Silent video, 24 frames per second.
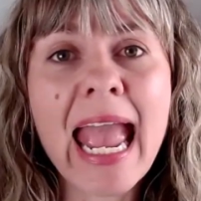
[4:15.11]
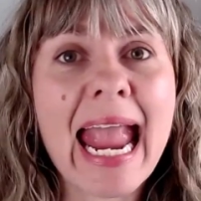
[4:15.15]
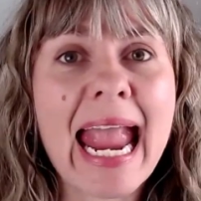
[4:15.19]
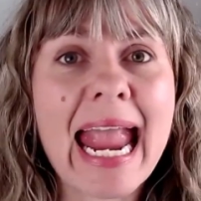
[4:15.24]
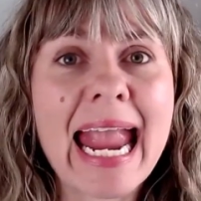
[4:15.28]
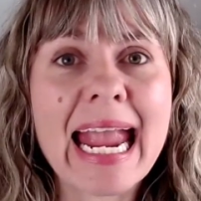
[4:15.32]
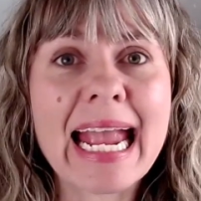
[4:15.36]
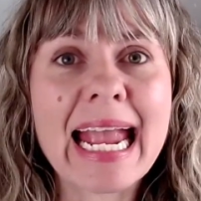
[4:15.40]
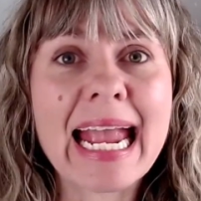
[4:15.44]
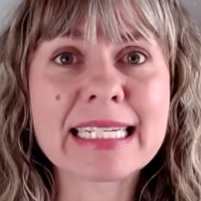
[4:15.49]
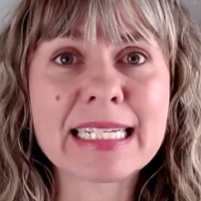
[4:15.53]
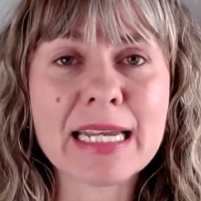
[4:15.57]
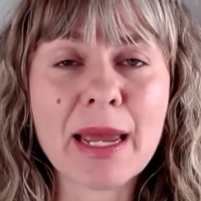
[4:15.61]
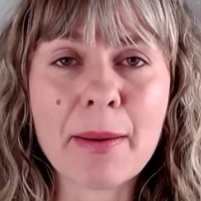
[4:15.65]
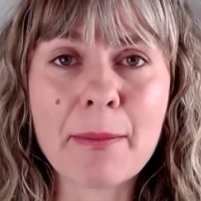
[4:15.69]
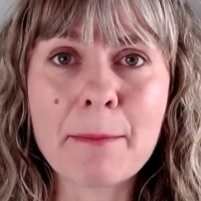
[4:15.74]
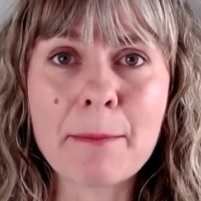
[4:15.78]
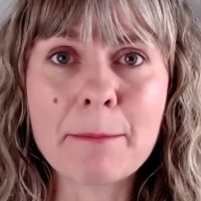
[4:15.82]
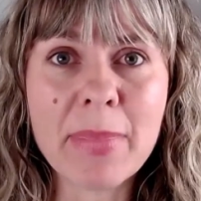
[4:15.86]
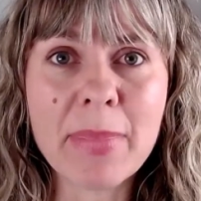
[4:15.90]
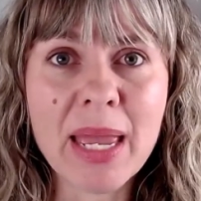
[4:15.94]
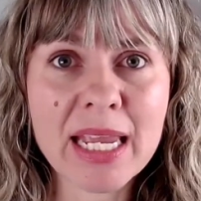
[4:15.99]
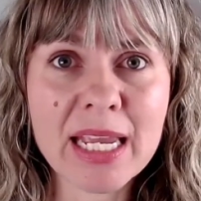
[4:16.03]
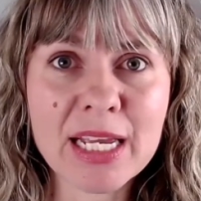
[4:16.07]
and
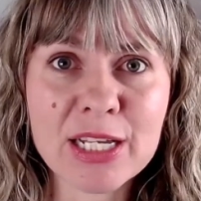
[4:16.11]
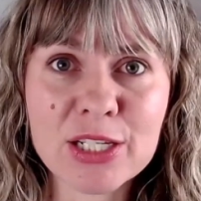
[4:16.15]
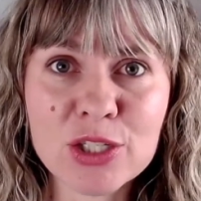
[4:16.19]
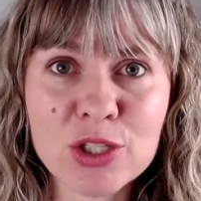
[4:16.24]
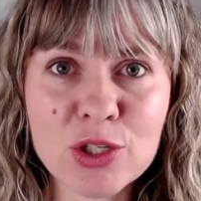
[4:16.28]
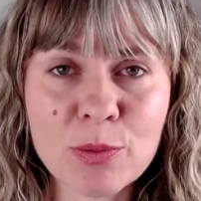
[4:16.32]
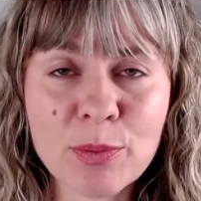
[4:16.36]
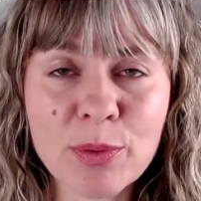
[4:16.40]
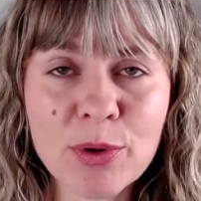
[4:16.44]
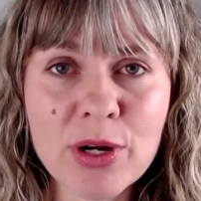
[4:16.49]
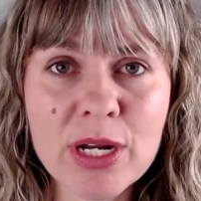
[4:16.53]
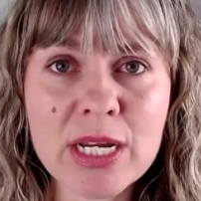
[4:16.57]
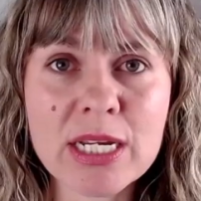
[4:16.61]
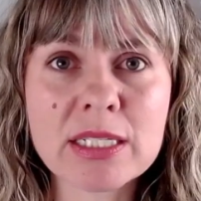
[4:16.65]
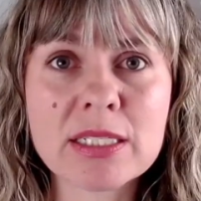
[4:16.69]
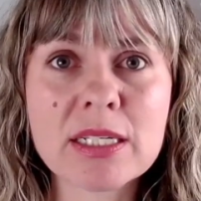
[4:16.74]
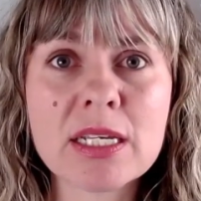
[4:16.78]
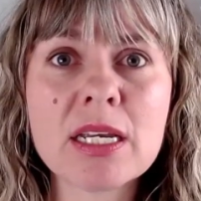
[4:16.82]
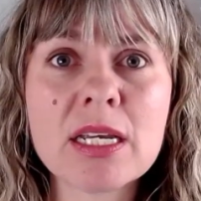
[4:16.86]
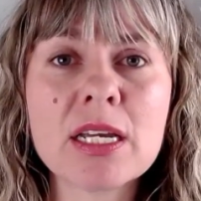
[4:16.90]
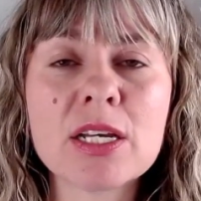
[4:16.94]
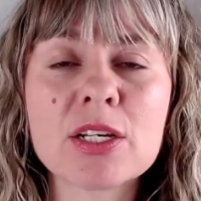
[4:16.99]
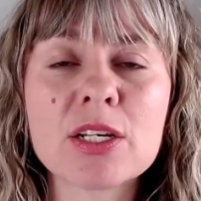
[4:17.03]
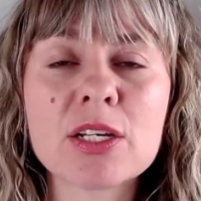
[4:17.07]
make it super
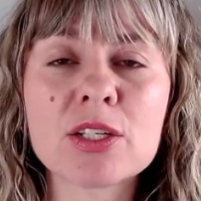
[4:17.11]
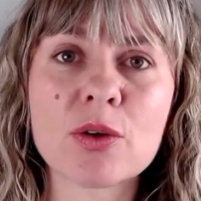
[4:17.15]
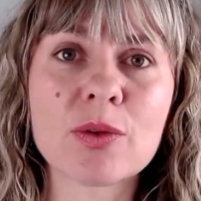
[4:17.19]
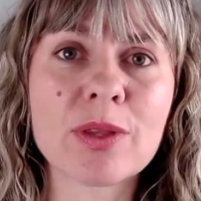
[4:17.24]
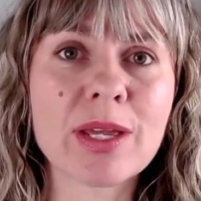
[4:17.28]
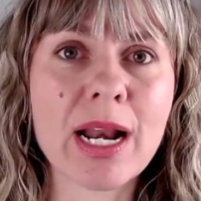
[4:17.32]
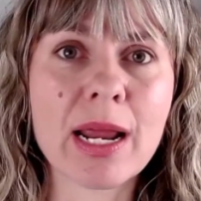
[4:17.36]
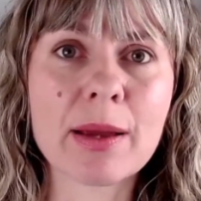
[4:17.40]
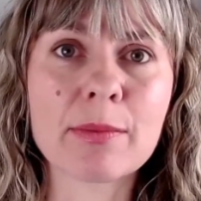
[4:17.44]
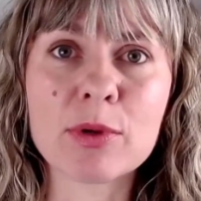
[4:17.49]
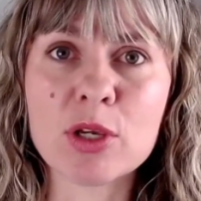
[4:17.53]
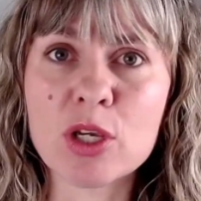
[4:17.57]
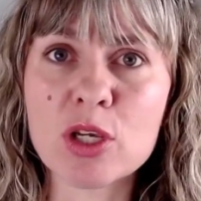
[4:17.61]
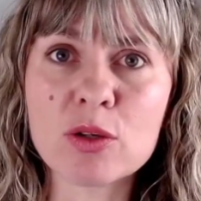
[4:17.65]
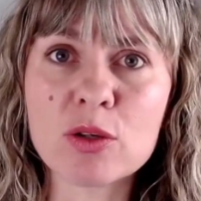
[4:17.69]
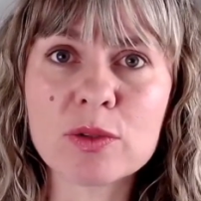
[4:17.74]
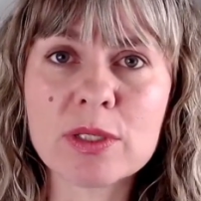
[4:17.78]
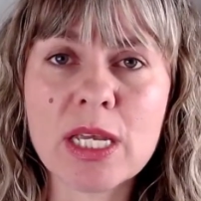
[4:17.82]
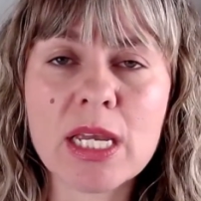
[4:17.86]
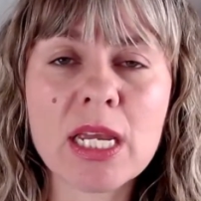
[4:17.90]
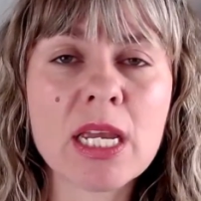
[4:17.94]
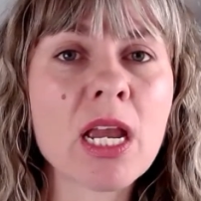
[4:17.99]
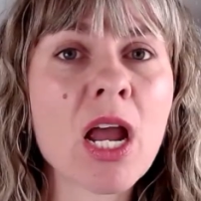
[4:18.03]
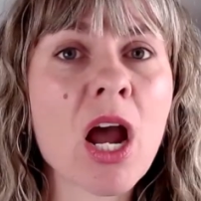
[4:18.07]
easy so that I'm
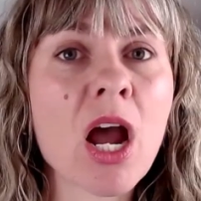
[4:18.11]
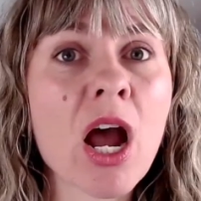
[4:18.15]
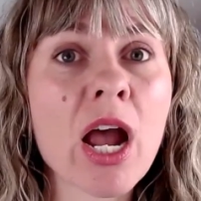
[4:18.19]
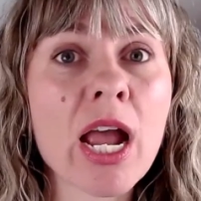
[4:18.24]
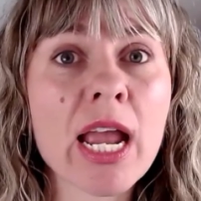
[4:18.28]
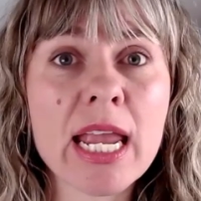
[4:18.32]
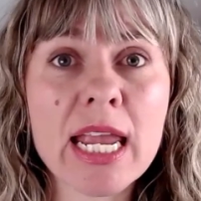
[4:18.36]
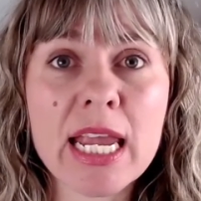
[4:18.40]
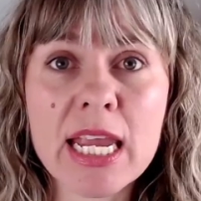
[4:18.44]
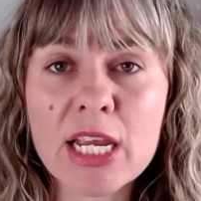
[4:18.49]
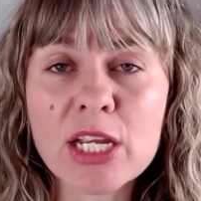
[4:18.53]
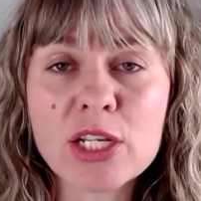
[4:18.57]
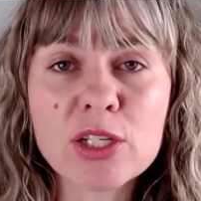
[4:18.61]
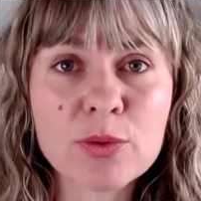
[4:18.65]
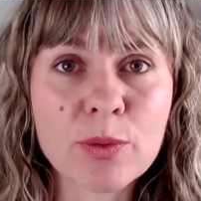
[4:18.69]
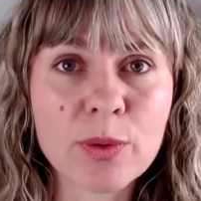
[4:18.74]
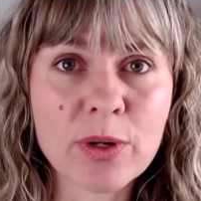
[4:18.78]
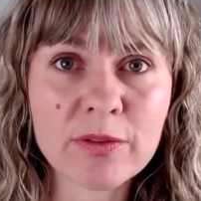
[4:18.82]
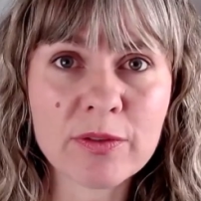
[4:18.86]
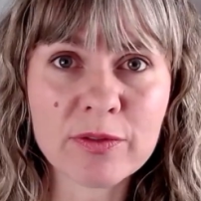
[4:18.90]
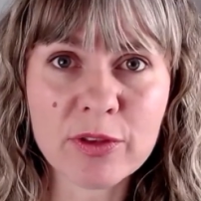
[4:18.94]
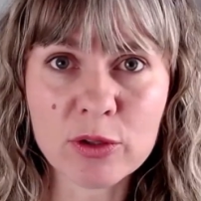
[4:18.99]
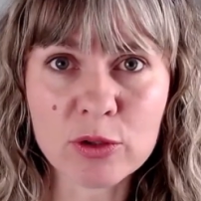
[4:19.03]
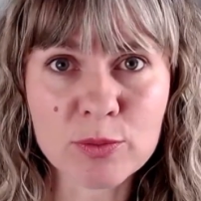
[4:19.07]
using each one
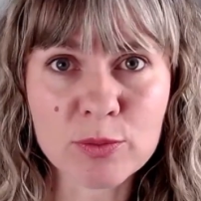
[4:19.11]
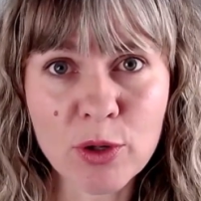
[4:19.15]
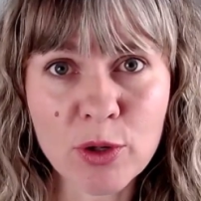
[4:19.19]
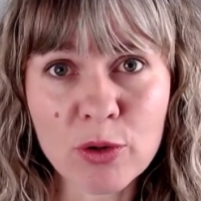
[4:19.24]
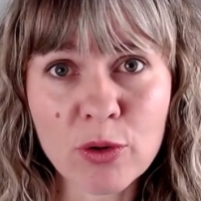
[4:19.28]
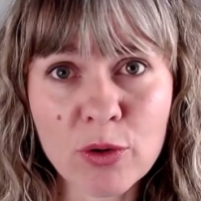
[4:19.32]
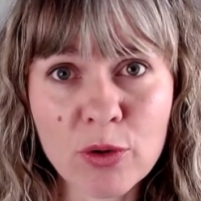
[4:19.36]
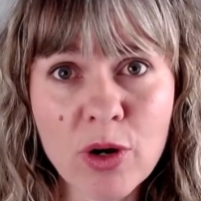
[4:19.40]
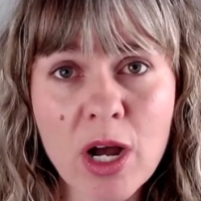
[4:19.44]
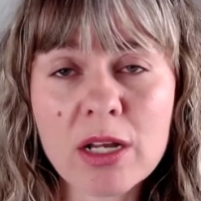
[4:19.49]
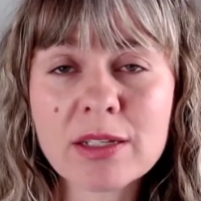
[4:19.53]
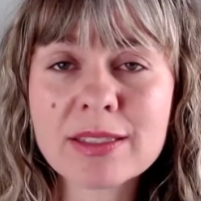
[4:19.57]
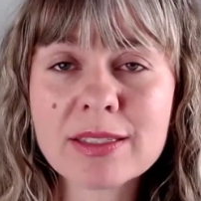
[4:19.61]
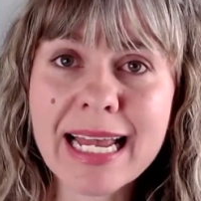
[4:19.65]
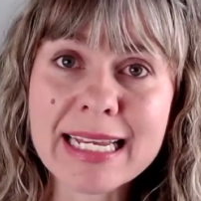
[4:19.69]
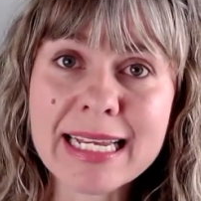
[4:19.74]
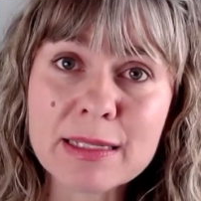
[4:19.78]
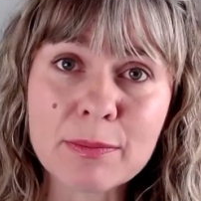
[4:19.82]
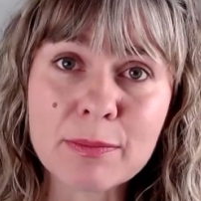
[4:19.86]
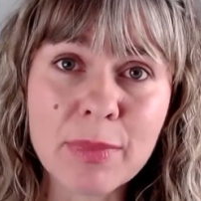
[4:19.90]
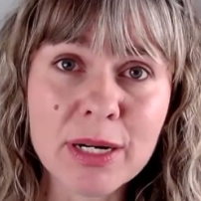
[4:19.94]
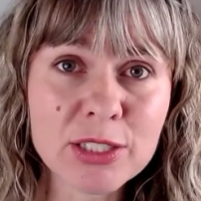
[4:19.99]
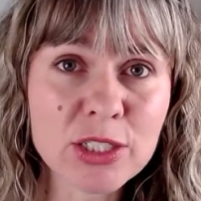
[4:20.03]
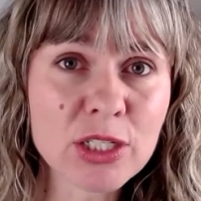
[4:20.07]
of those protocols as
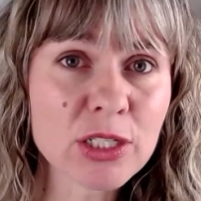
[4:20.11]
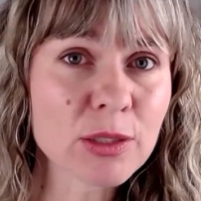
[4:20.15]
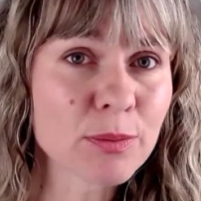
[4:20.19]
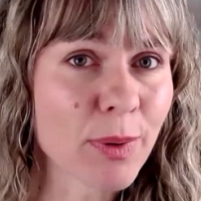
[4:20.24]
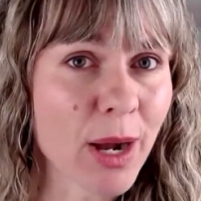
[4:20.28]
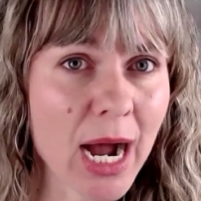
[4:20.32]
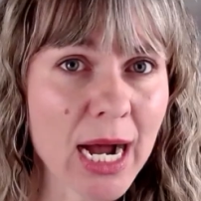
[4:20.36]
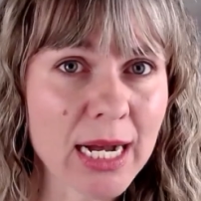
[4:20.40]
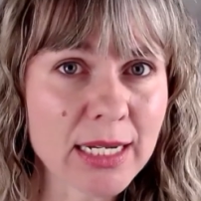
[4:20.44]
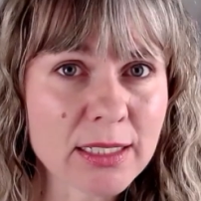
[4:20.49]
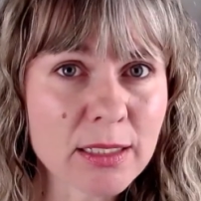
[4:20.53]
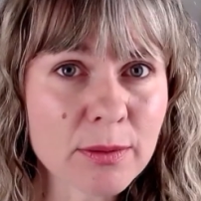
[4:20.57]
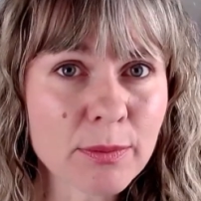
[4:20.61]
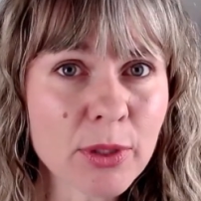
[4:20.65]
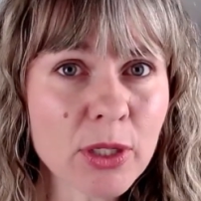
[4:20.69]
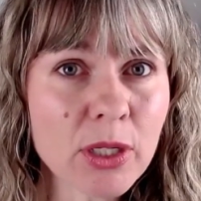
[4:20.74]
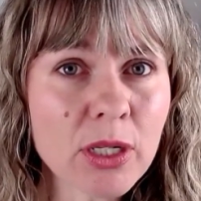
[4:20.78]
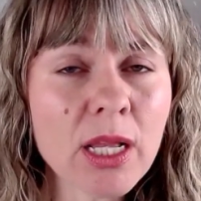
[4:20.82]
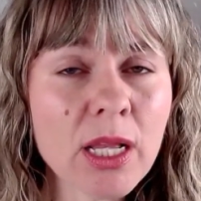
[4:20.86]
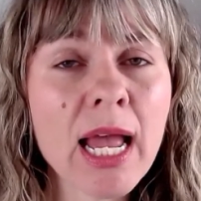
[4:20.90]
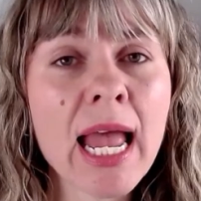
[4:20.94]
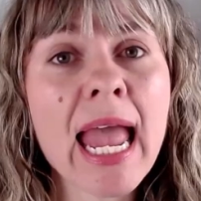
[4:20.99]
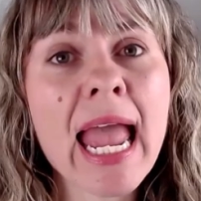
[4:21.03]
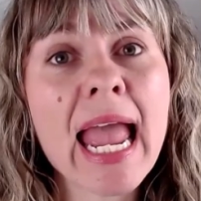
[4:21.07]
much as possible.